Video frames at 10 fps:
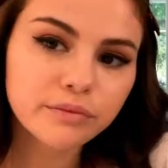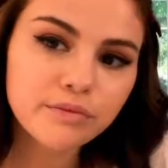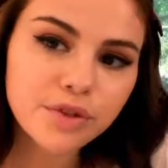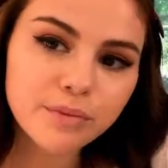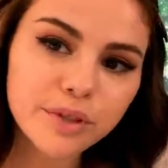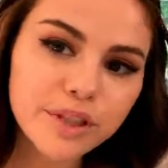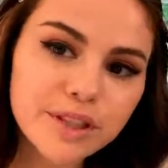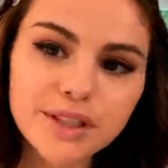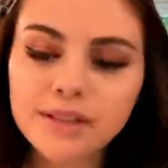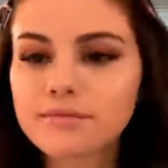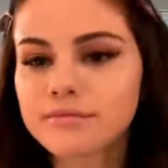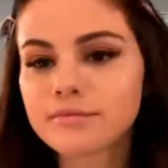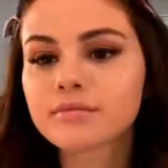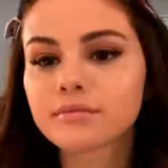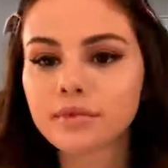super easy.
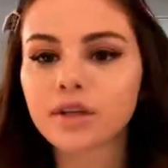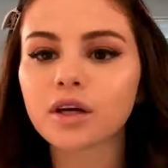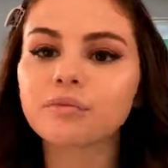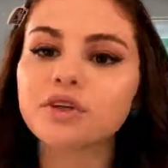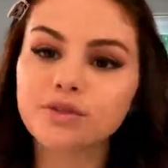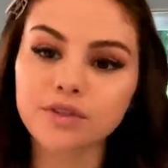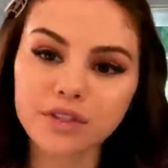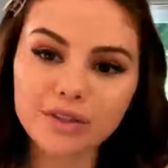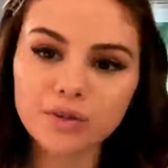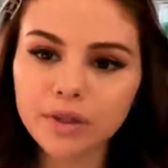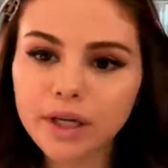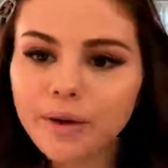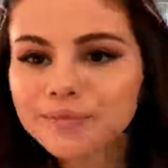I'm gonna do the next one now.